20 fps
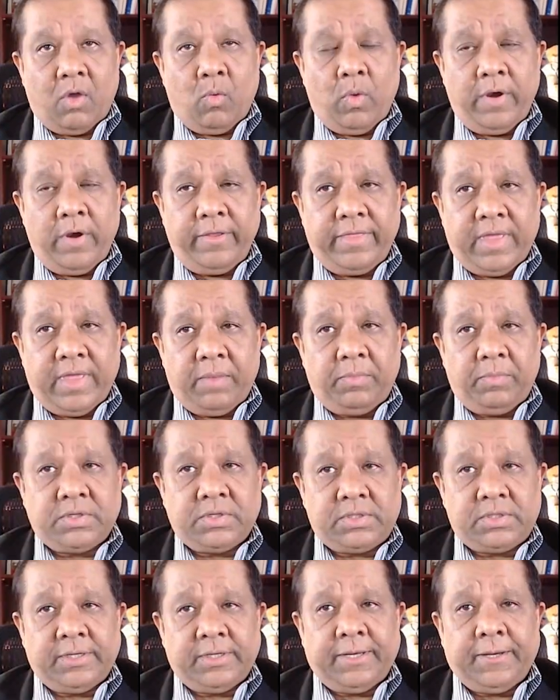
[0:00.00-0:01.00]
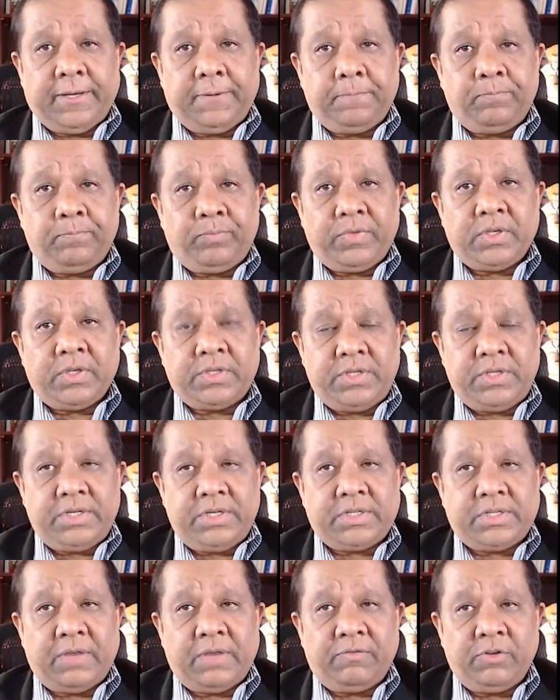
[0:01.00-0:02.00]
One of them is the
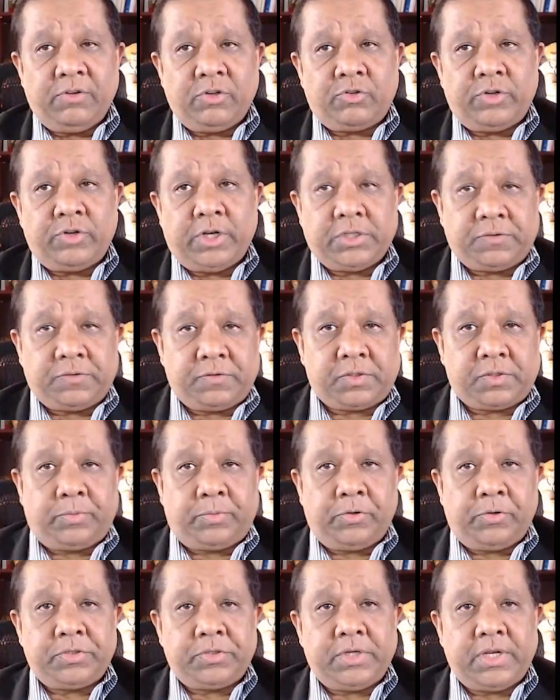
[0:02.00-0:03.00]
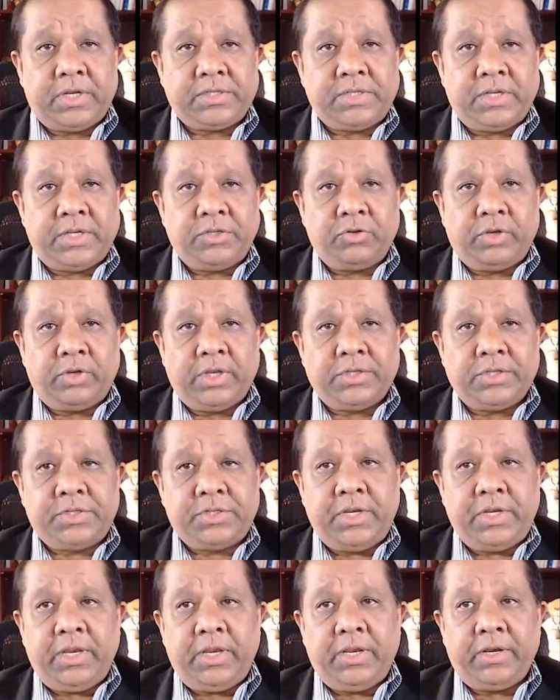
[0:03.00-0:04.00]
C7 transverse process. As you can
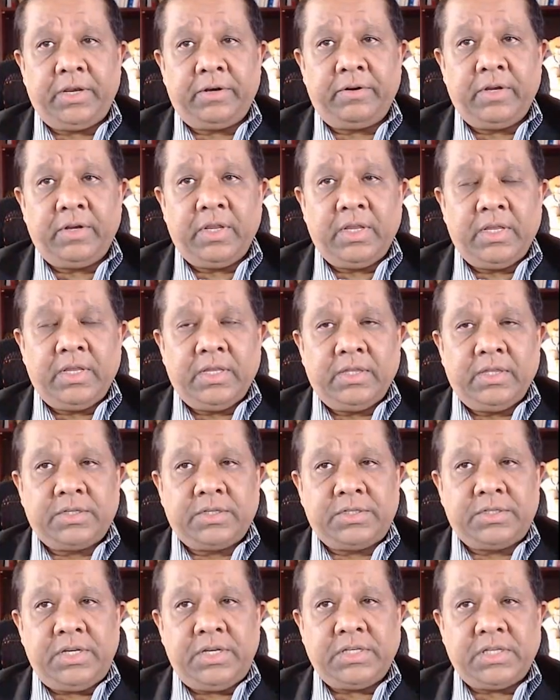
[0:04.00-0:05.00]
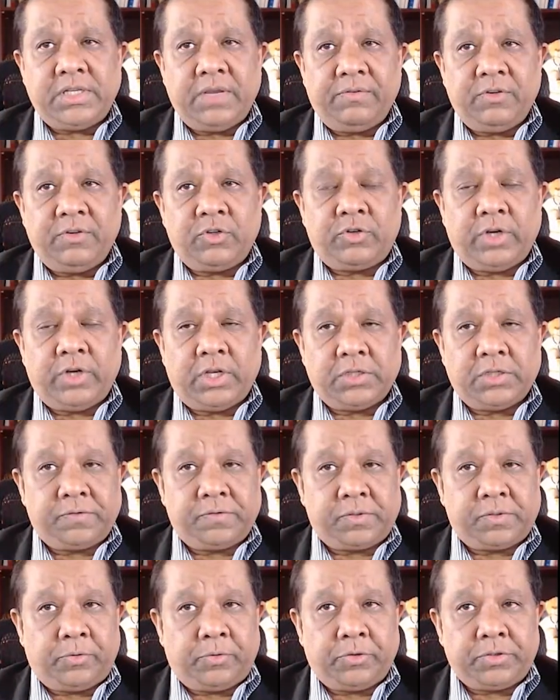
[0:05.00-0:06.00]
see here, the C7
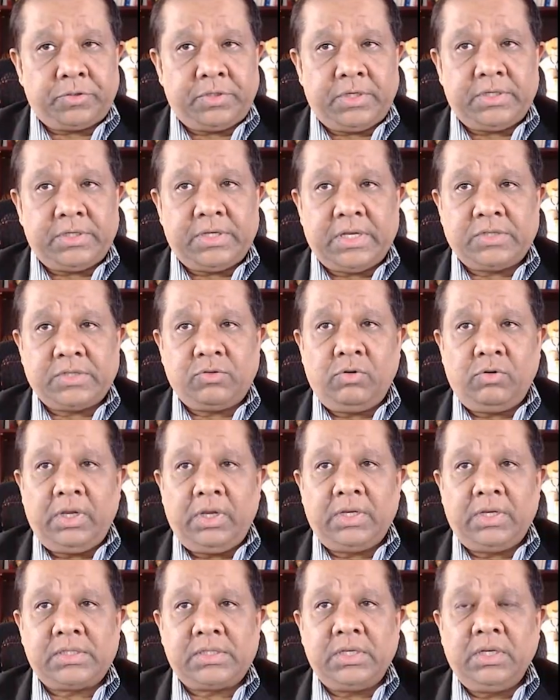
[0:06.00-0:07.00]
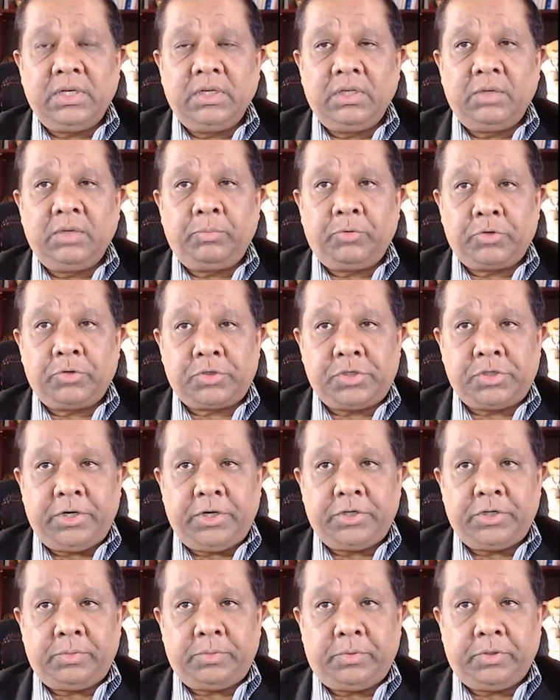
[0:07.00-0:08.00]
transverse process has only a single
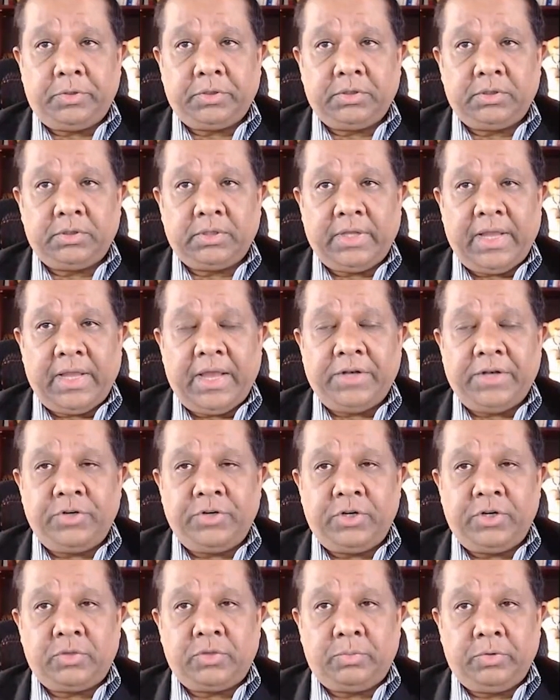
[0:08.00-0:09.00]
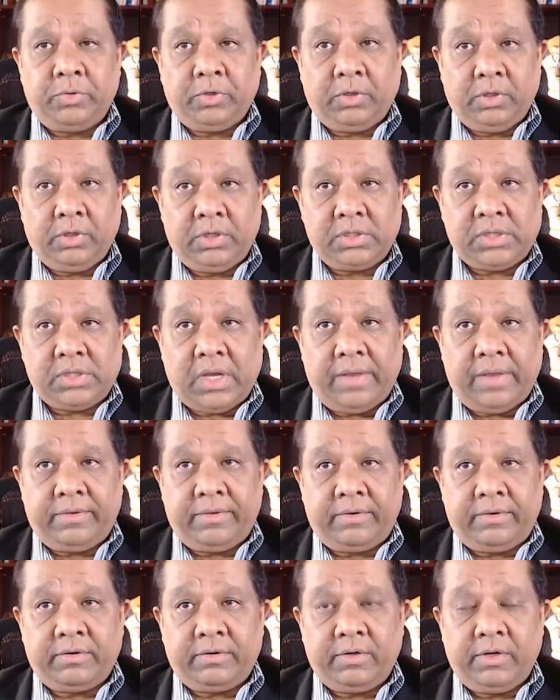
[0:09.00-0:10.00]
posterior tubercle. The anterior tubercle is
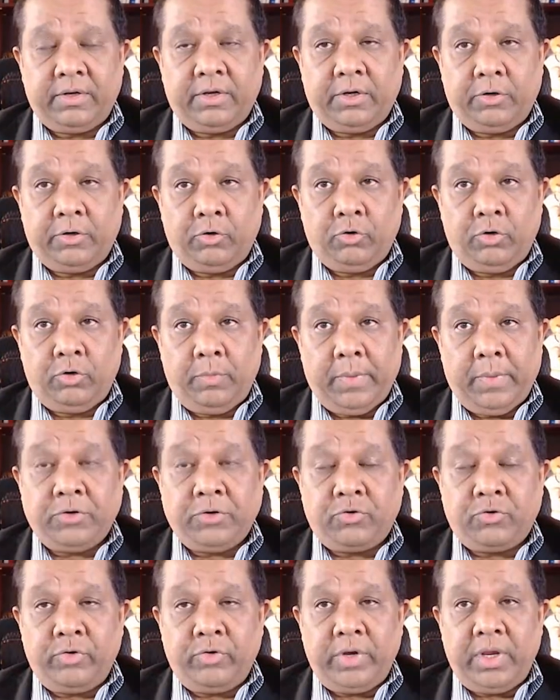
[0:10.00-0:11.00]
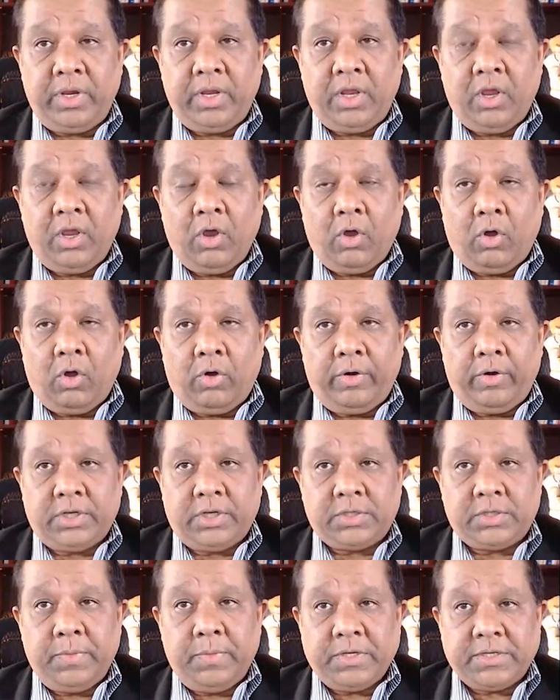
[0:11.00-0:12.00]
either rudimentary or
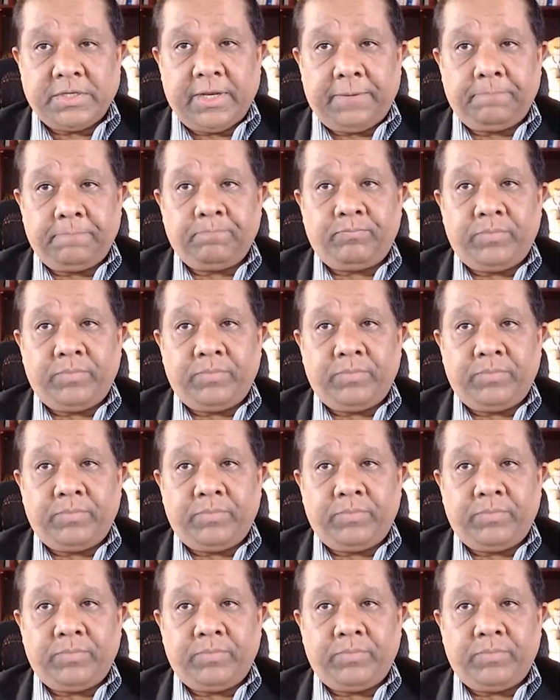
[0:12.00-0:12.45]
is missing.